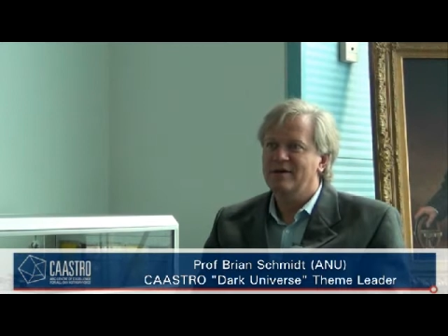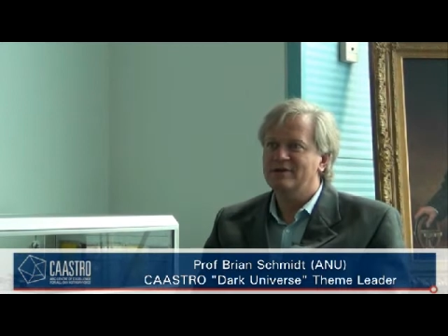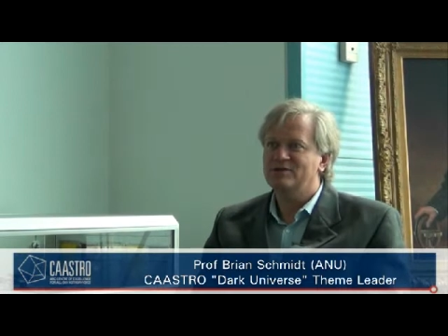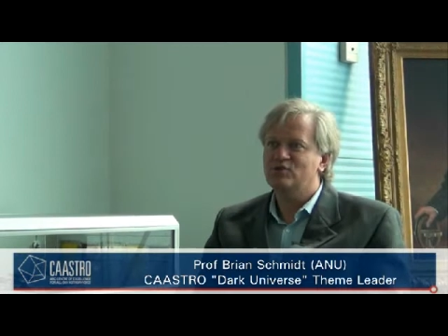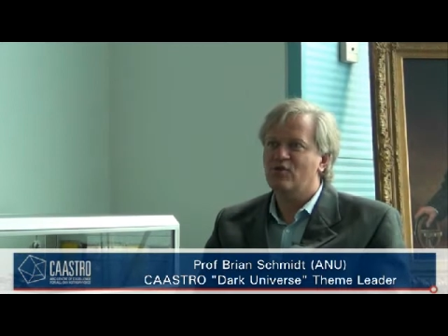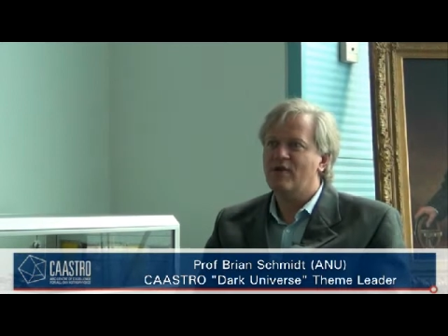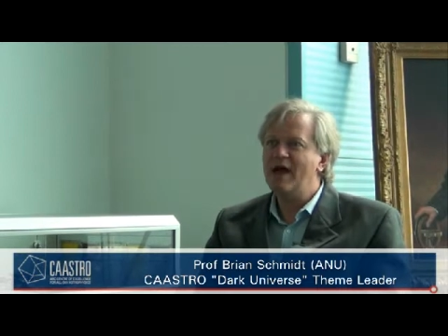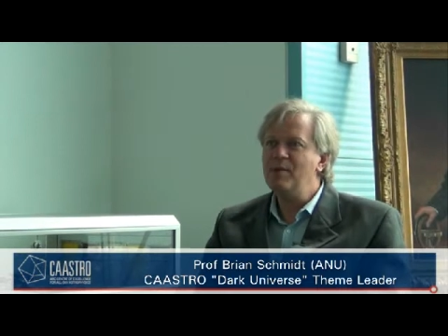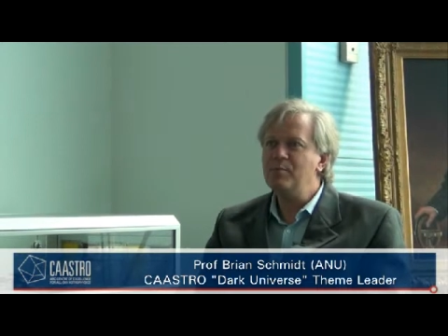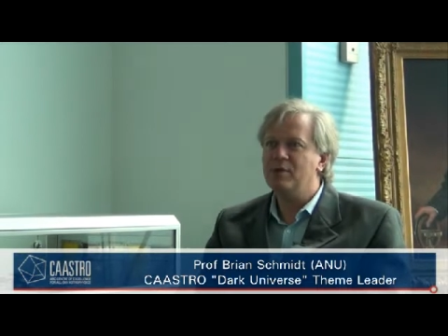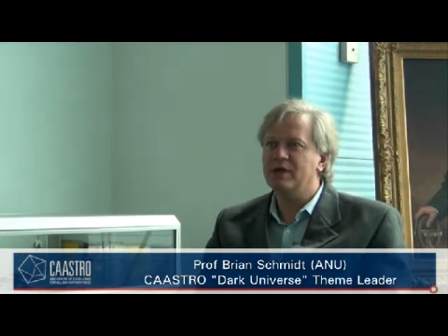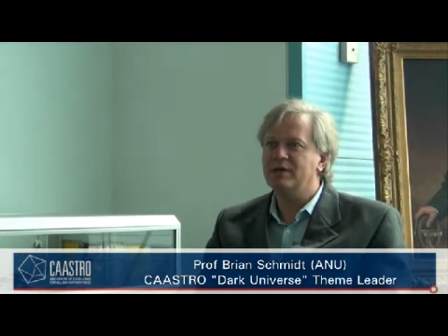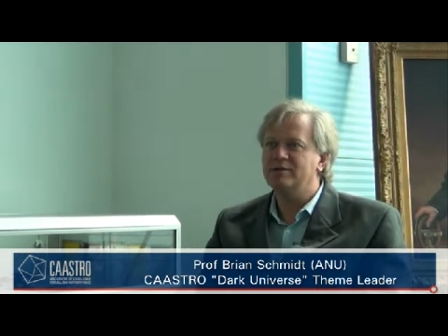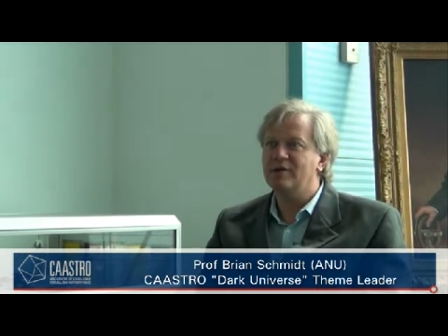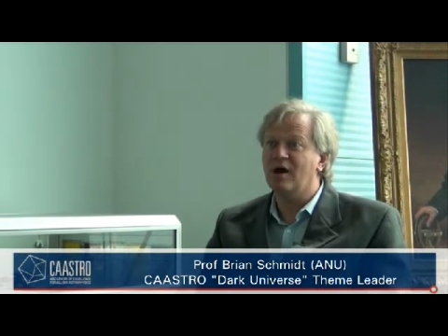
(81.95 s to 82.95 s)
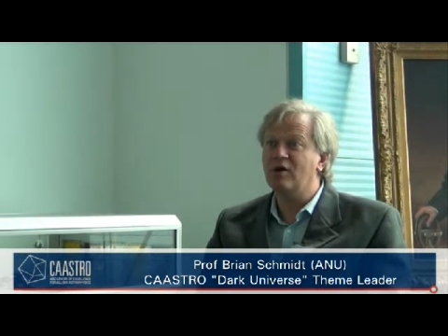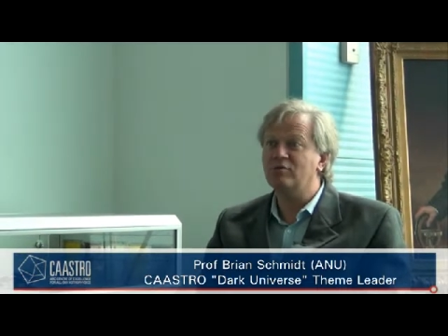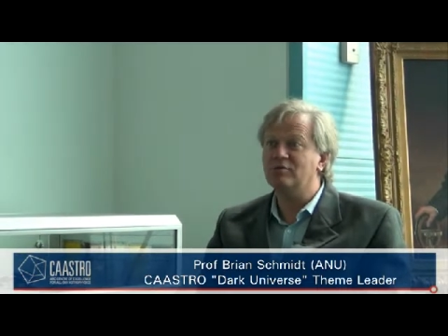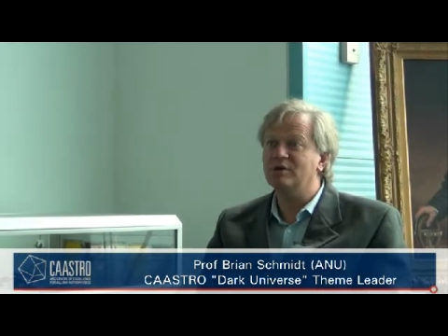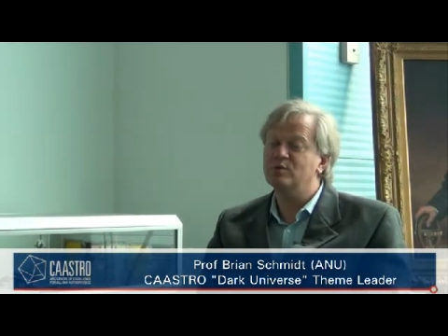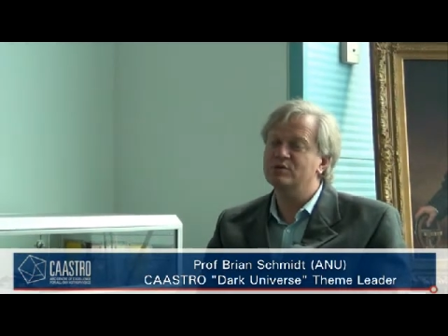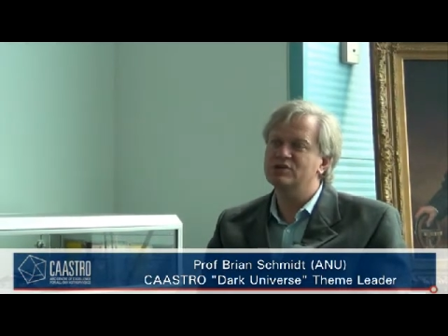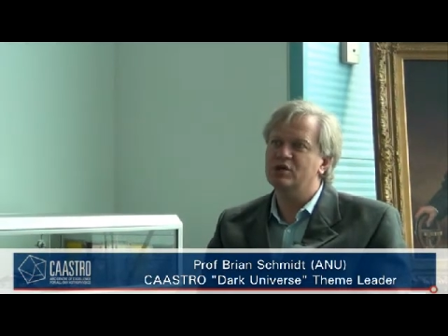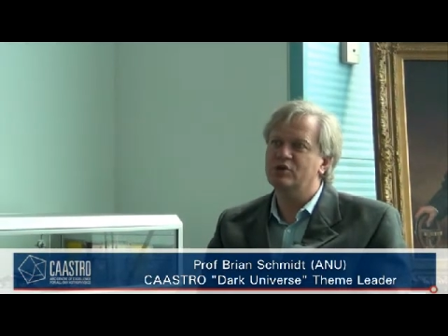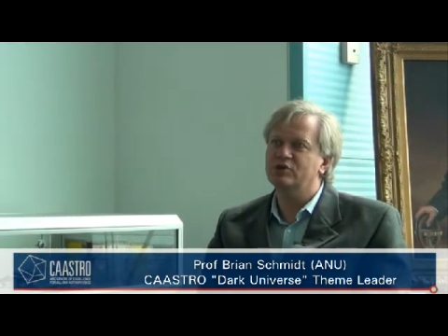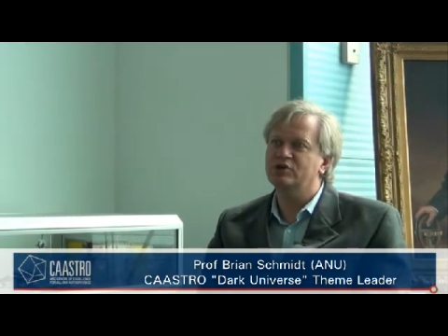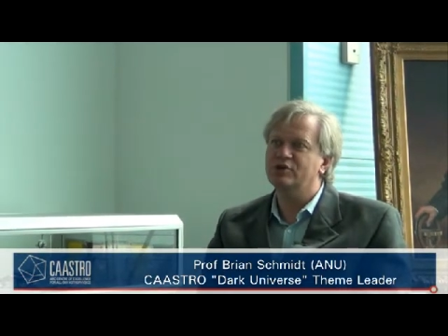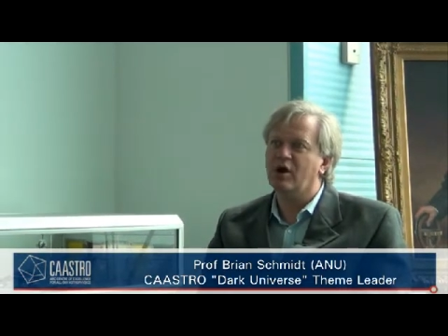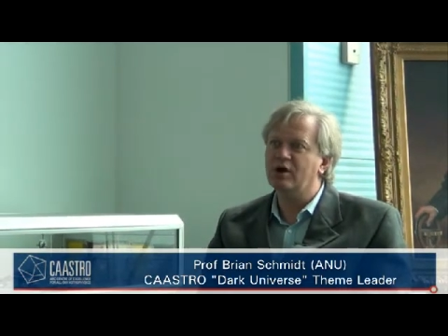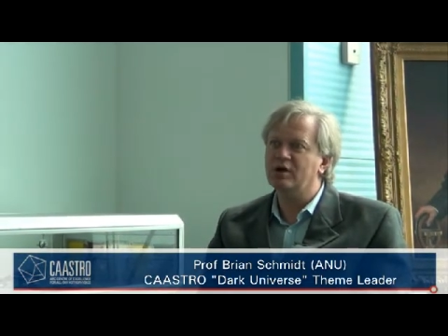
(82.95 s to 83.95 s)
And so that meant not only was there
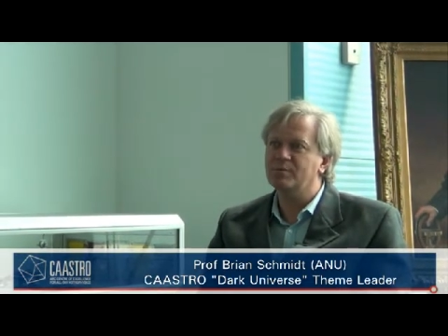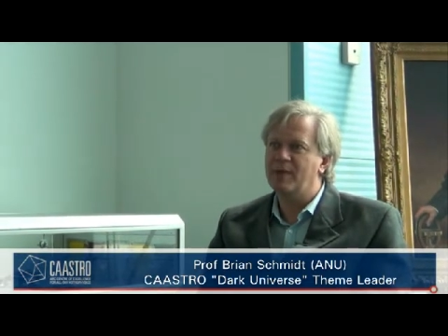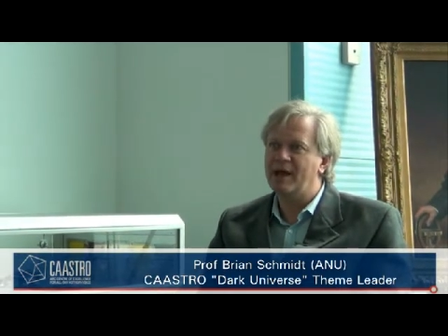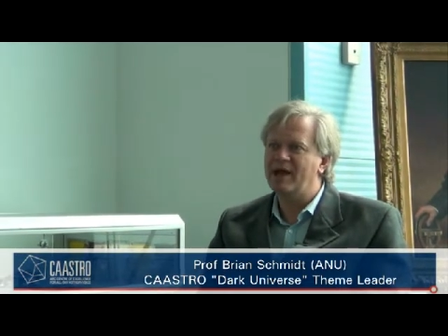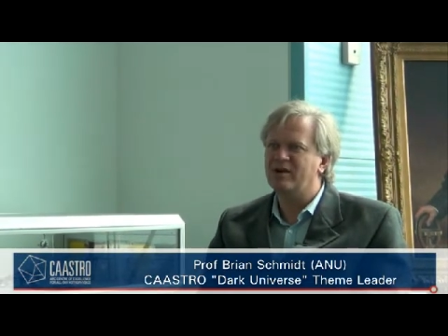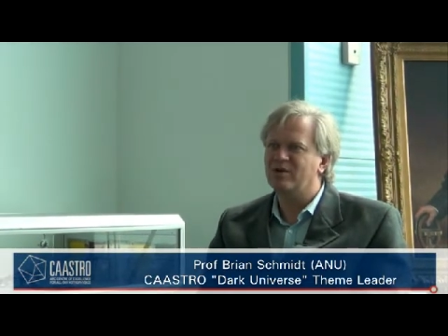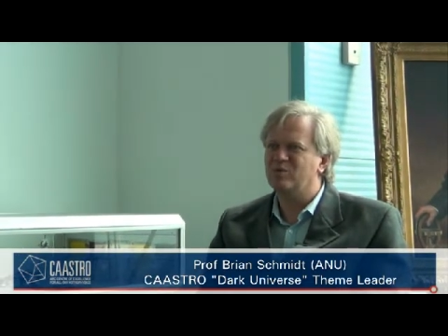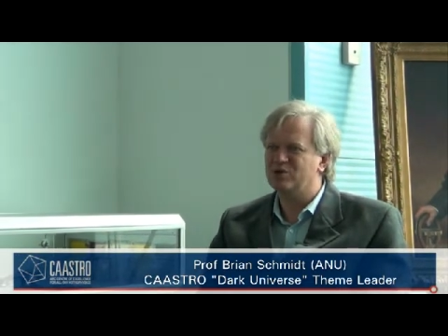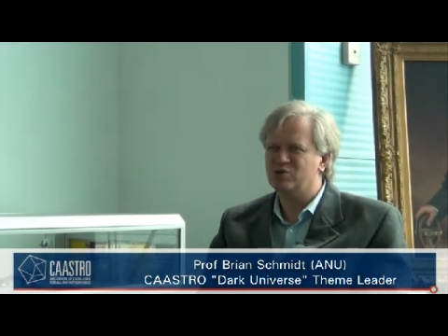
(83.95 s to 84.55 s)
dark matter,